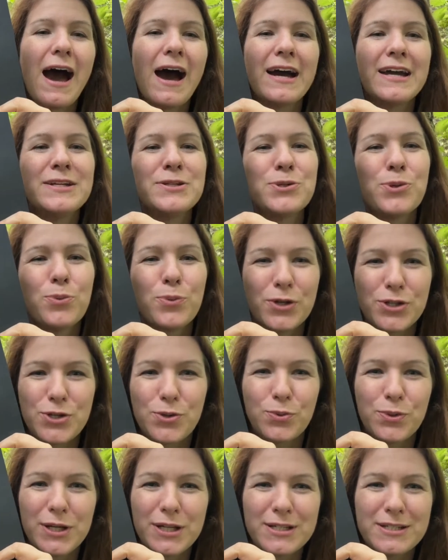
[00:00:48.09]
into which
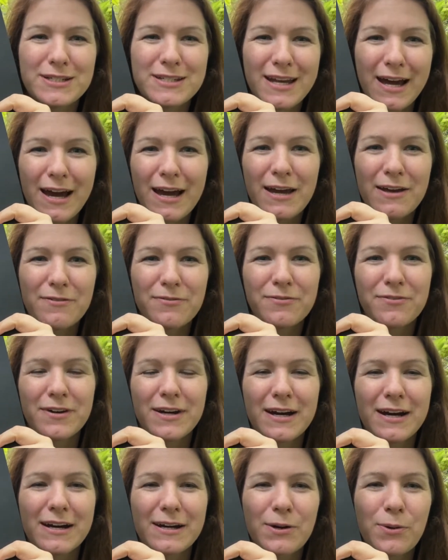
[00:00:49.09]
we dive
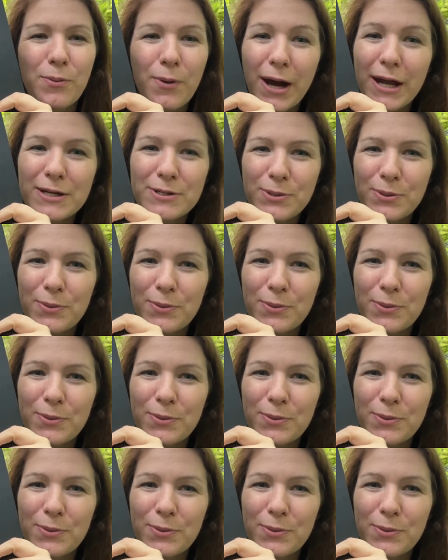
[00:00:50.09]
quite